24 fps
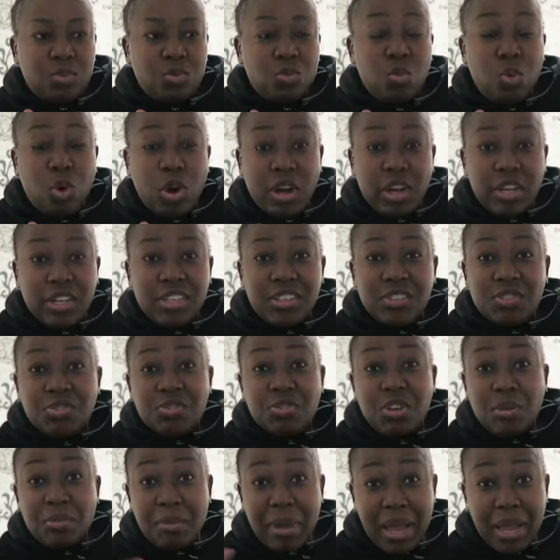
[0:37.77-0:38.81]
one
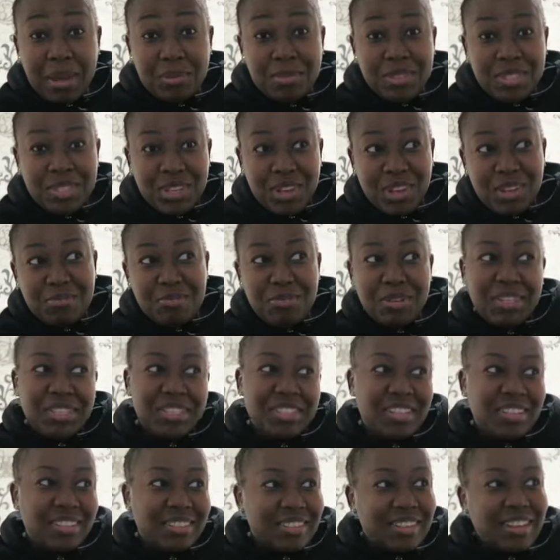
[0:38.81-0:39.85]
from Amazon because
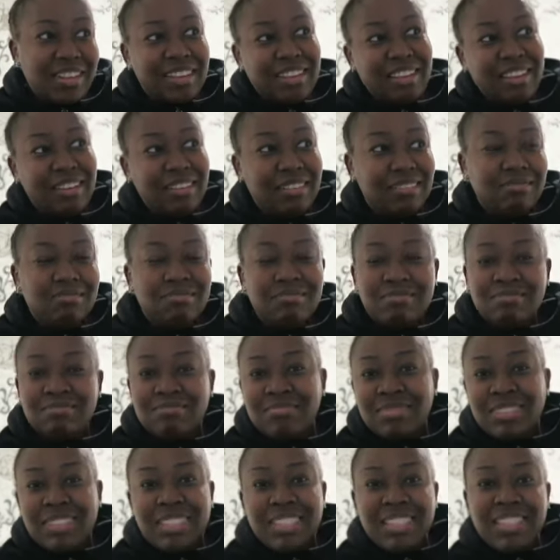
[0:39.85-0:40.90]
I was like, oh,
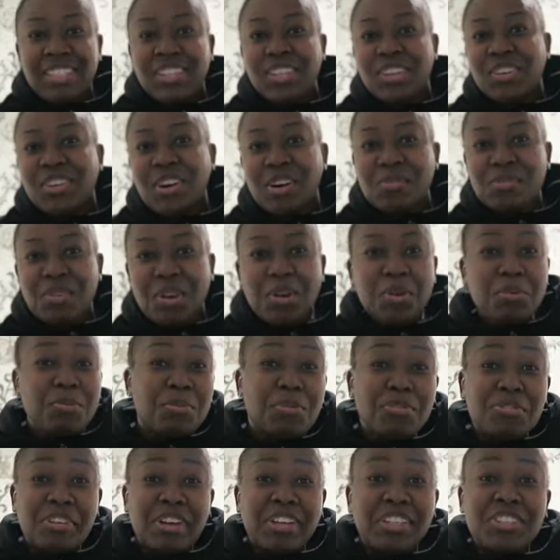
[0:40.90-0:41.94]
you know, I'm not a
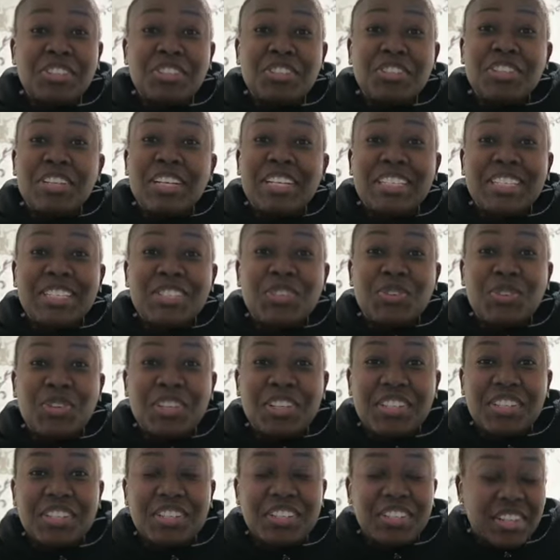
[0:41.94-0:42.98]
professional, I just want
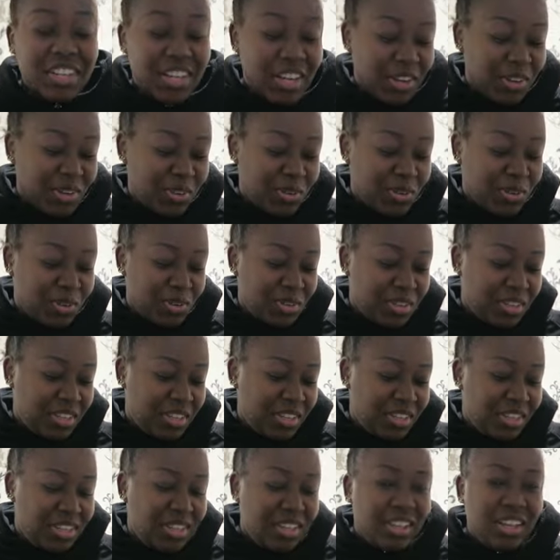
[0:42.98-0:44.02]
to learn
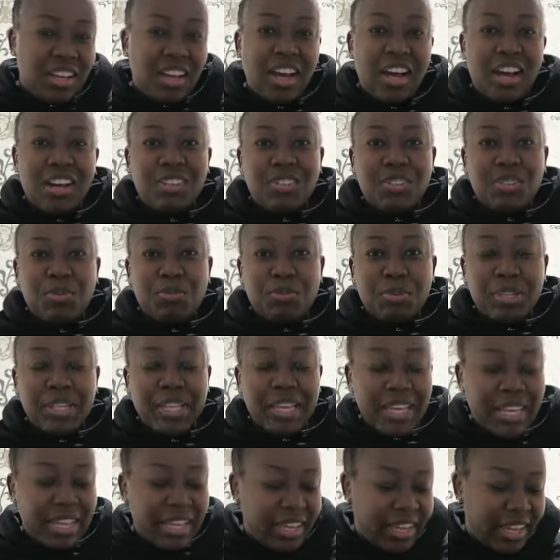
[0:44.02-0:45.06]
how to
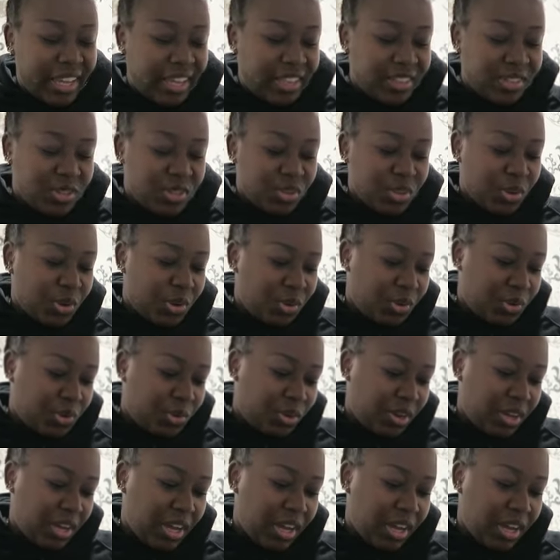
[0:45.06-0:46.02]
play. And so